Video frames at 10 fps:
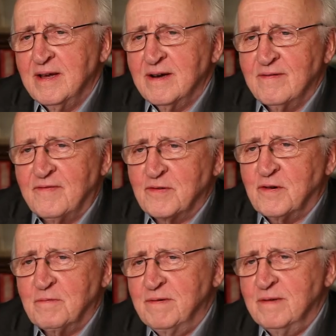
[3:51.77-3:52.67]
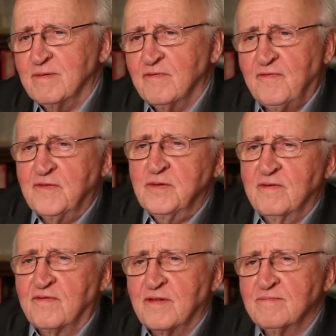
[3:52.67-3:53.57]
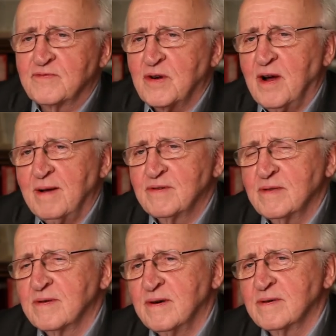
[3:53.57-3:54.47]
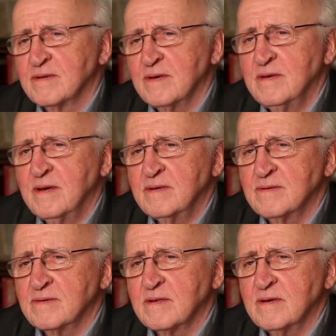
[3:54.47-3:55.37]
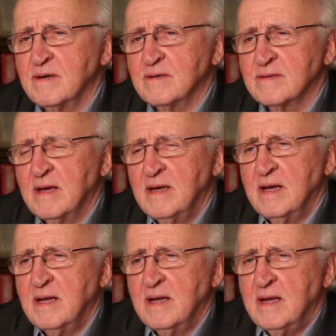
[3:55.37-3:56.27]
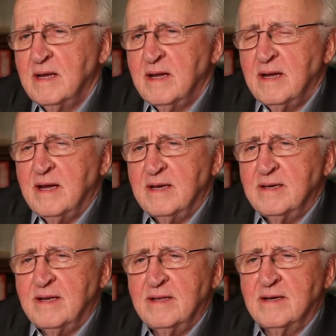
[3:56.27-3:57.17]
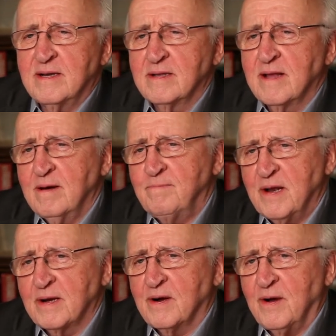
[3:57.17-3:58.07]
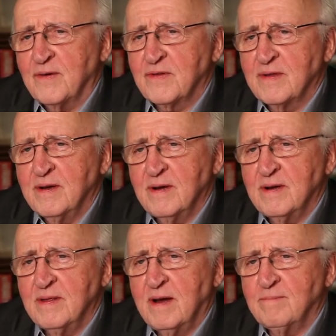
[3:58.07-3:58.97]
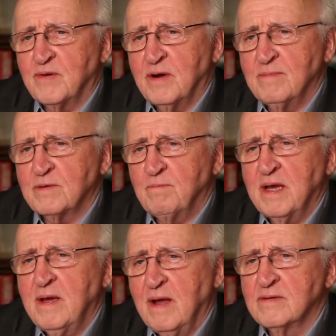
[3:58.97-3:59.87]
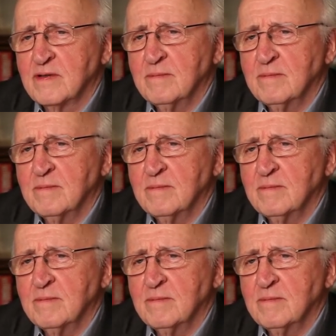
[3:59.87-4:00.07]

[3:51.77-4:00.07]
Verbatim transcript: uh, for all people, food from tribes and tongues and nations of the earth. And, and on the day of Pentecost, uh, that promise begins to